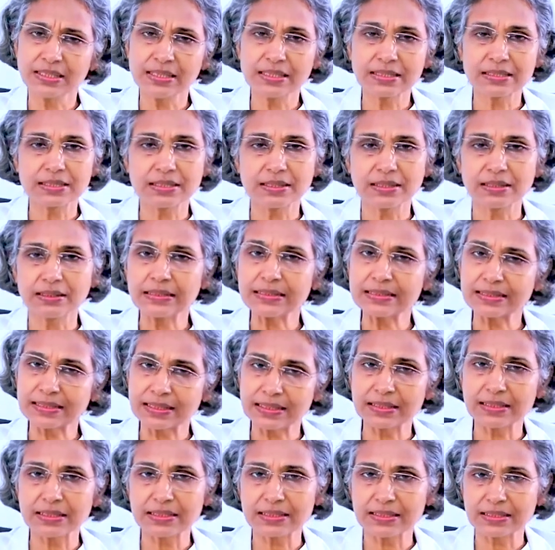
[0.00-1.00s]
legs are
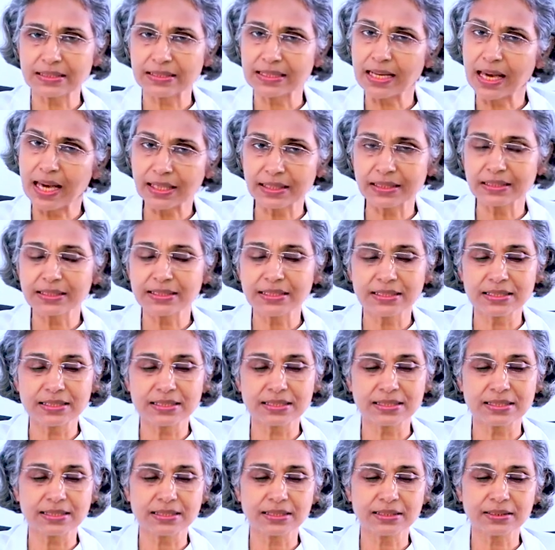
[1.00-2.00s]
discoloration, darkening
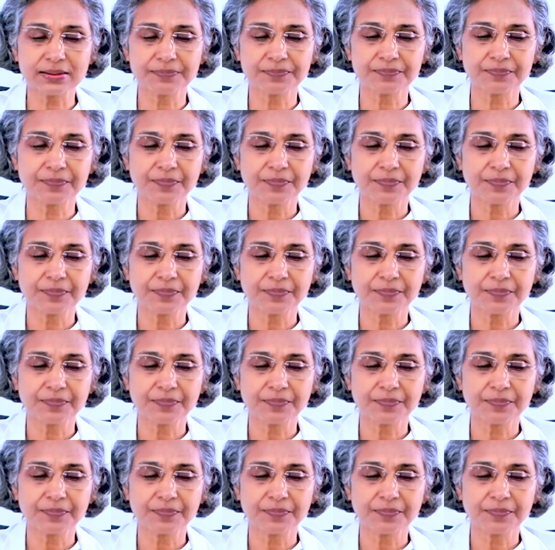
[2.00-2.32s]
is there,